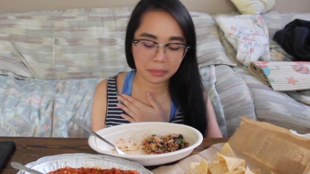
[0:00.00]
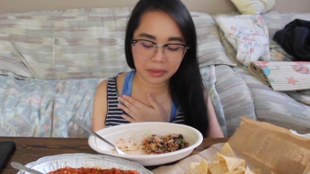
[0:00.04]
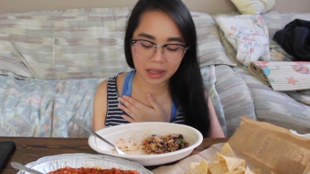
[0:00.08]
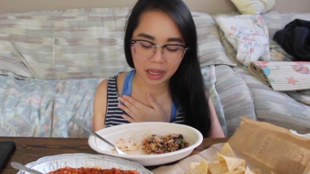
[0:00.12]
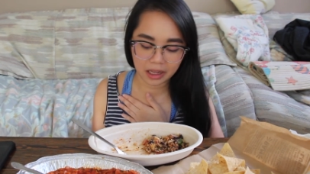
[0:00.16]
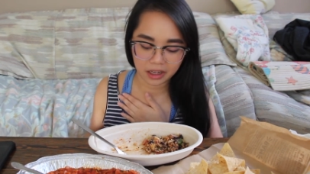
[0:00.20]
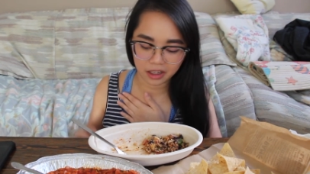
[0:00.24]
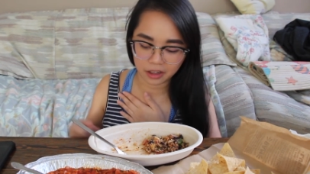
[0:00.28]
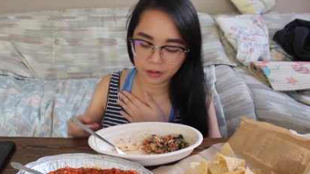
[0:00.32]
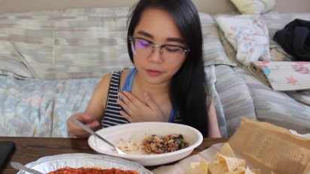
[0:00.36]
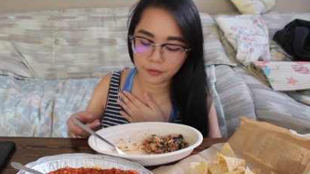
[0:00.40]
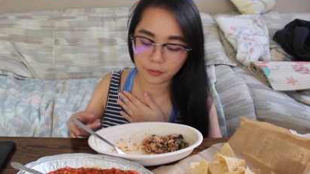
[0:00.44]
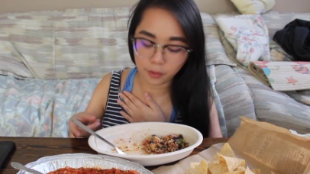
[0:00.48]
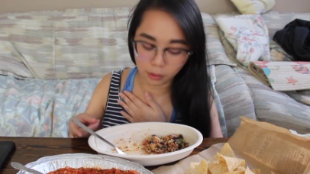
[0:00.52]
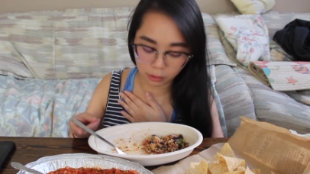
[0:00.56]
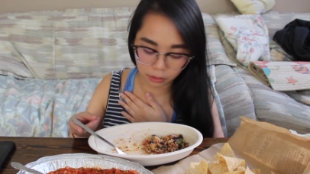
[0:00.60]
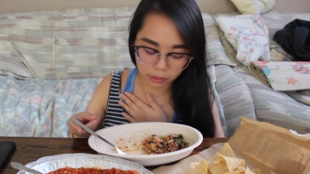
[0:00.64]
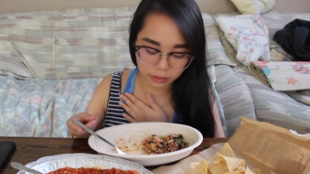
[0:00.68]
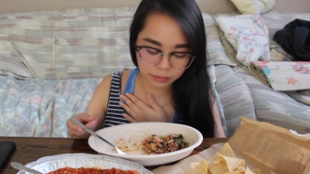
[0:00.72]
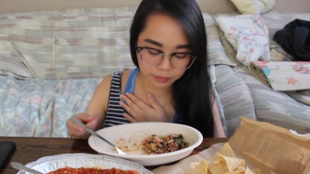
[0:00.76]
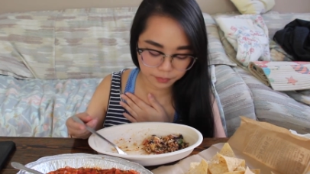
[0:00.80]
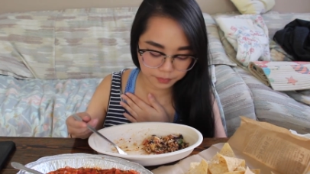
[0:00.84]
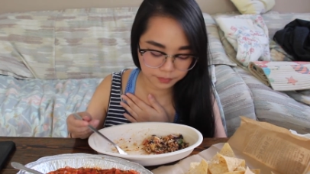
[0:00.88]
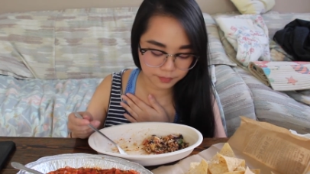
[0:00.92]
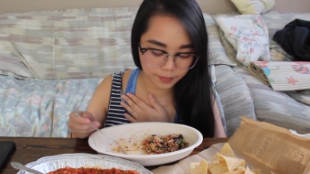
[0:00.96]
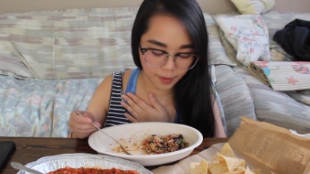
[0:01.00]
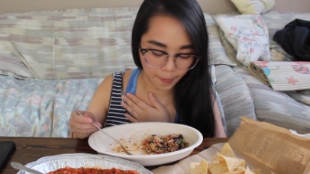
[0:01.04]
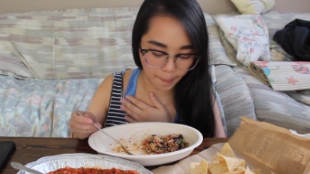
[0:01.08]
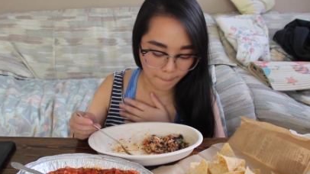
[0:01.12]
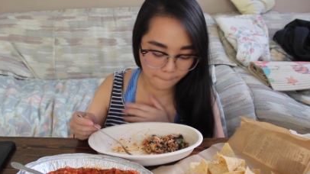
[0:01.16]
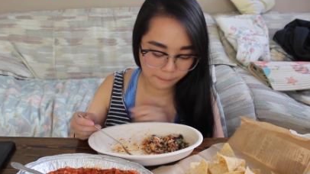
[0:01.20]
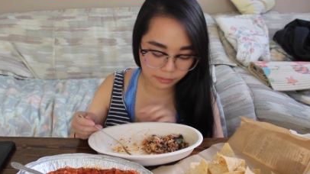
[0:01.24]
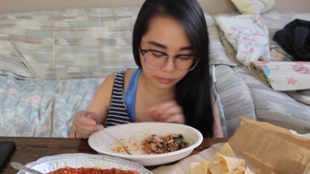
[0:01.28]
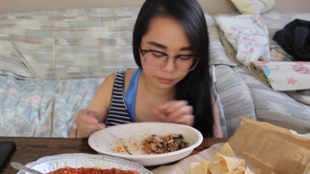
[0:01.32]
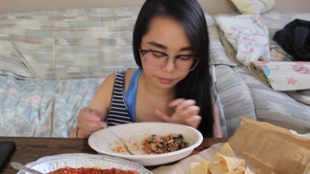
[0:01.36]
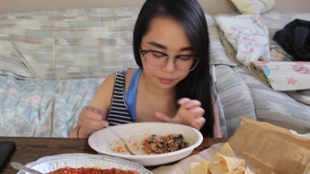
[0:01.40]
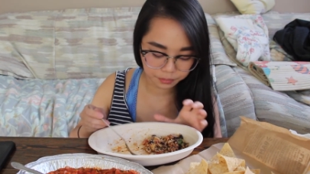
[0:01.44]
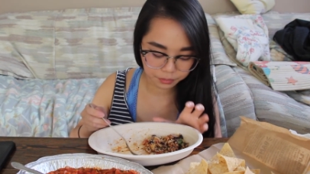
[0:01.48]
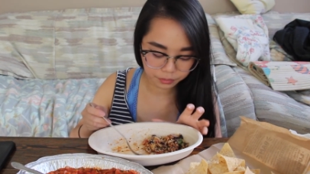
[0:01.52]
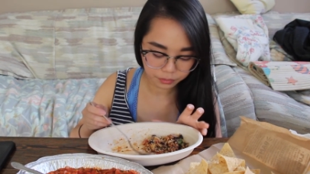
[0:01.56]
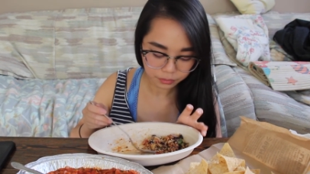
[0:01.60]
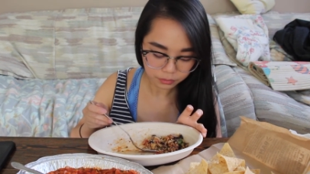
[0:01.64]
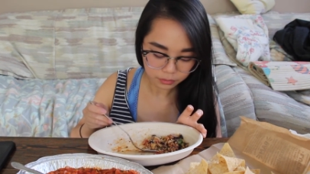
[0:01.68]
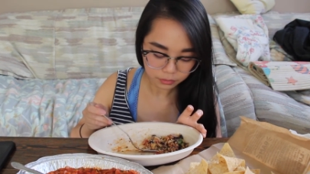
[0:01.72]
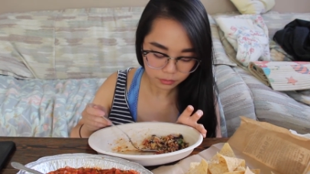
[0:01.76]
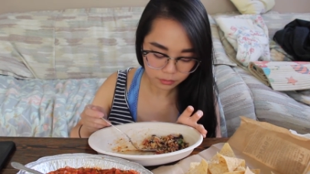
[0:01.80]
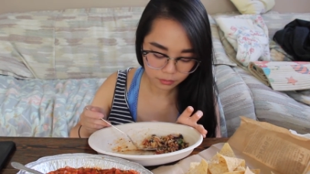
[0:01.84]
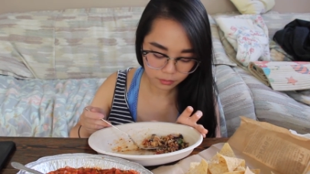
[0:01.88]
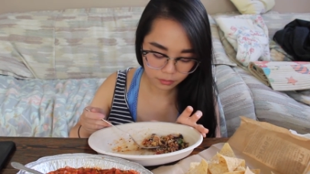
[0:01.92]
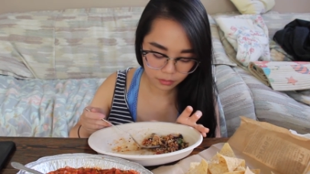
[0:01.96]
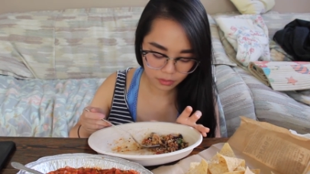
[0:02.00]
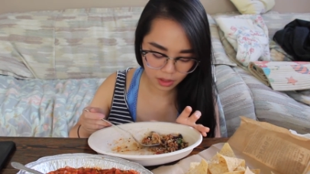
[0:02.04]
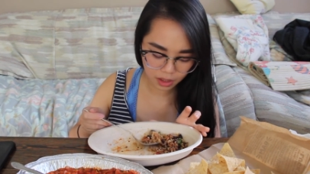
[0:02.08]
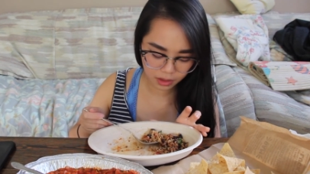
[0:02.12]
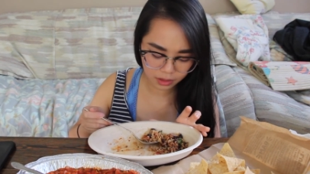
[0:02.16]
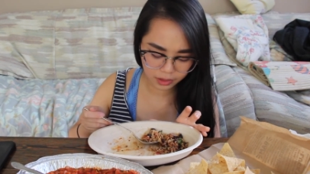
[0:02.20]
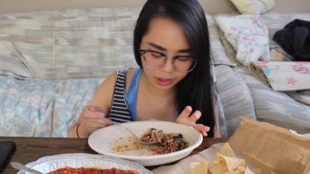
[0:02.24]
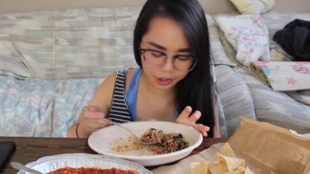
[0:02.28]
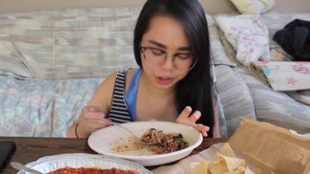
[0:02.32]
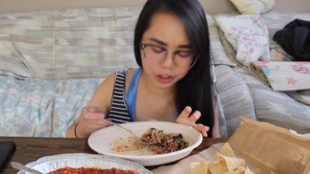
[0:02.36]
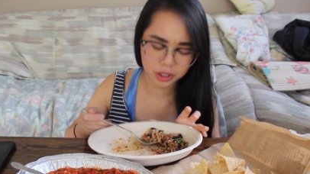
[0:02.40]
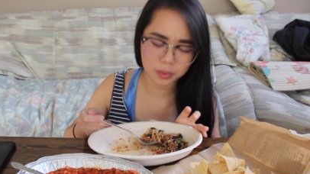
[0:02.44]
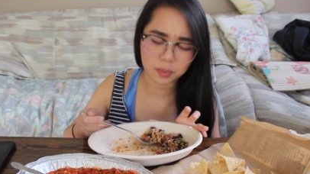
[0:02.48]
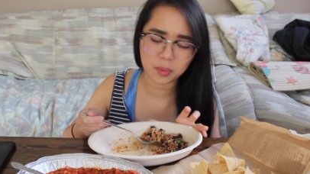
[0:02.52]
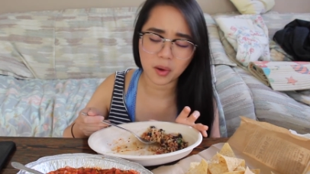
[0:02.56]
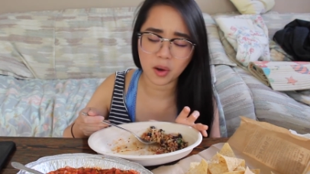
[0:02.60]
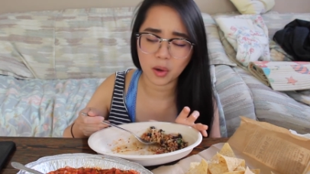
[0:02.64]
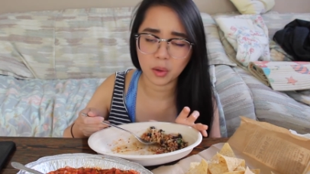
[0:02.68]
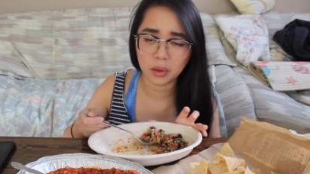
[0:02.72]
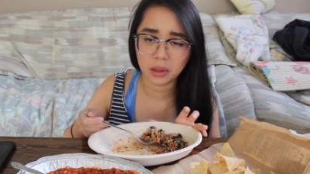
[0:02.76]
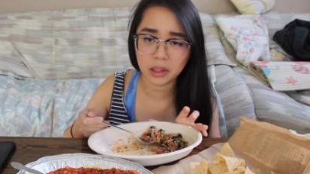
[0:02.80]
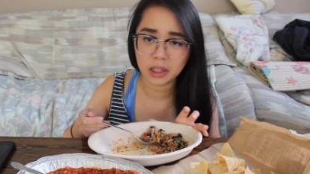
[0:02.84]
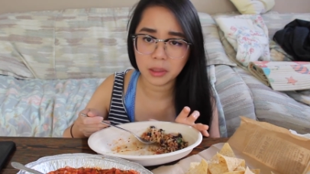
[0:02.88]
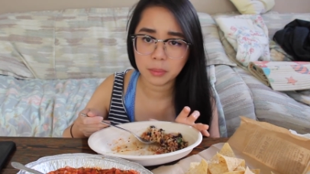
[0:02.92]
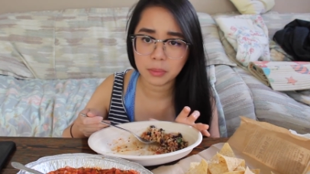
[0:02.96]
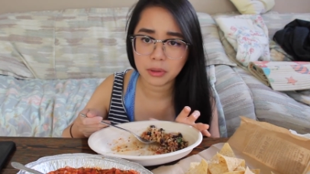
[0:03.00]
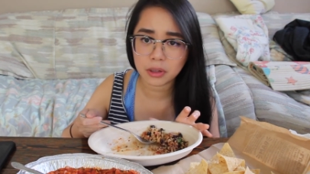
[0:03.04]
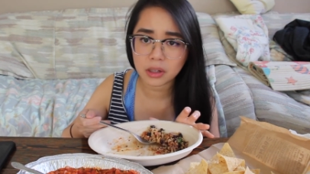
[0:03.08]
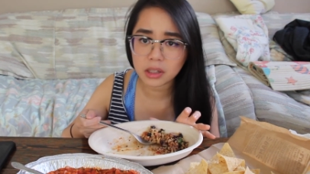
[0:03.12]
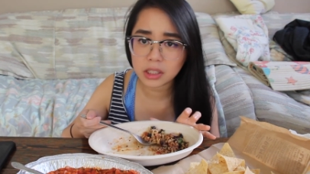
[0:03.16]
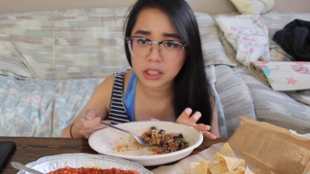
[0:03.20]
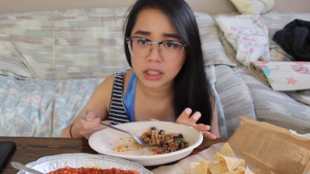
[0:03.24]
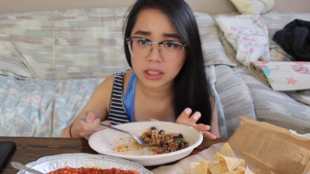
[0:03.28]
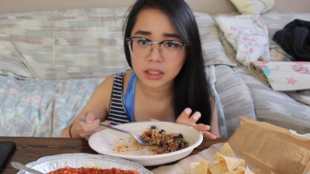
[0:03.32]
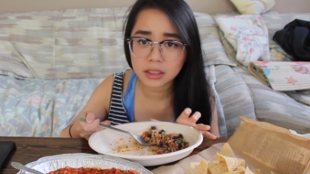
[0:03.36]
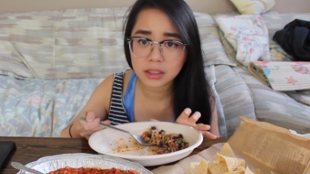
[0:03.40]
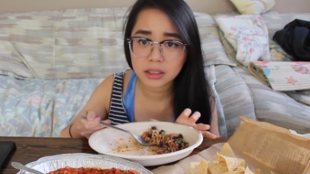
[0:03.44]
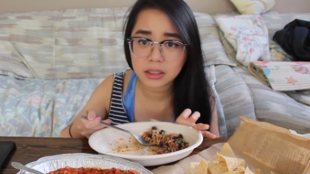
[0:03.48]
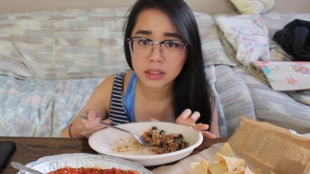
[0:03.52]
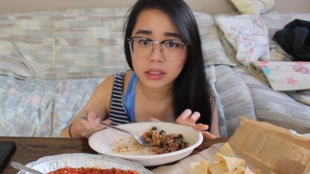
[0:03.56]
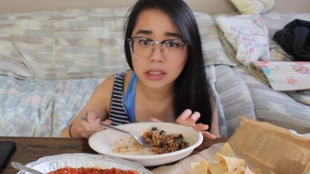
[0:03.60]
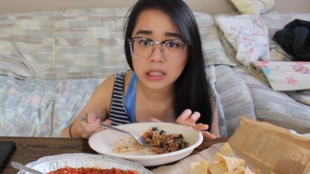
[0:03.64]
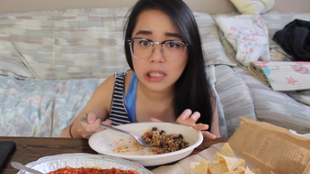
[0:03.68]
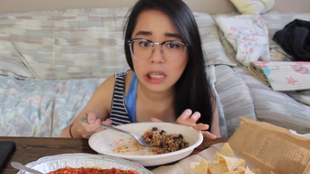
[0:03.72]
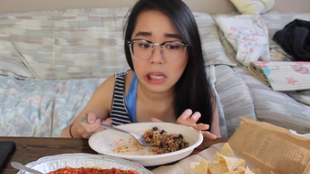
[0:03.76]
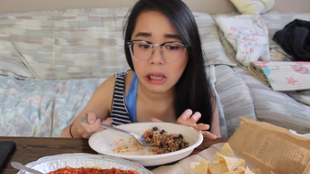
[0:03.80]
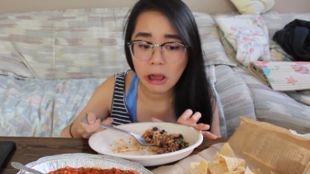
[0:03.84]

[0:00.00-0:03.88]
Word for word: getting full. Like Chipotle portions